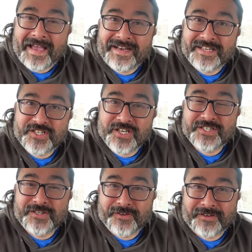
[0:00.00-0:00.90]
and it
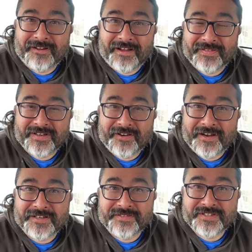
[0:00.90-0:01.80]
just looked like the
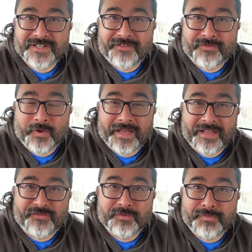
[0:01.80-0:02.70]
kind of stuff where
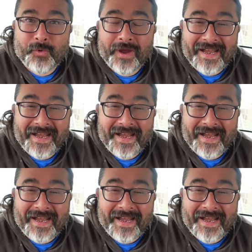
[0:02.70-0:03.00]
if you bought